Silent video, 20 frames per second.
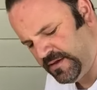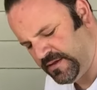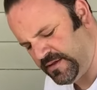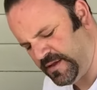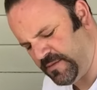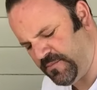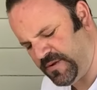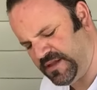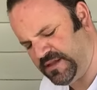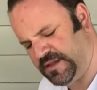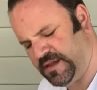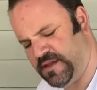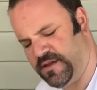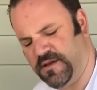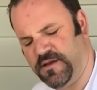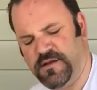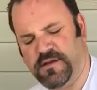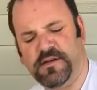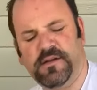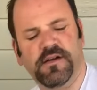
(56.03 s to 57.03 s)
Then we
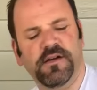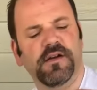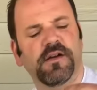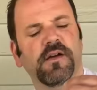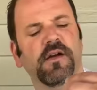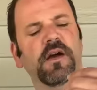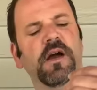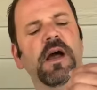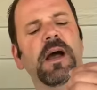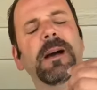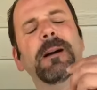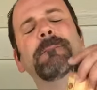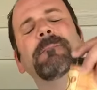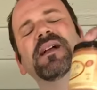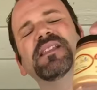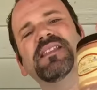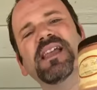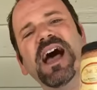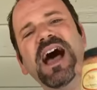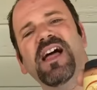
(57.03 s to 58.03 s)
took
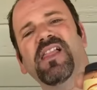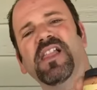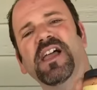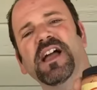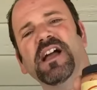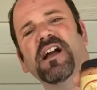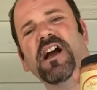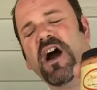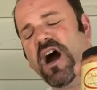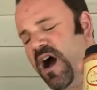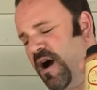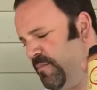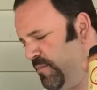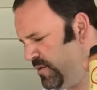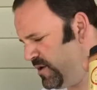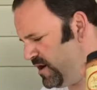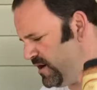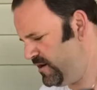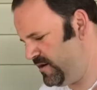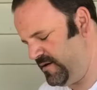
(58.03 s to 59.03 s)
metallic
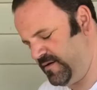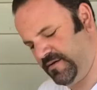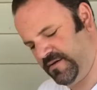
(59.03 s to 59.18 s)
copper,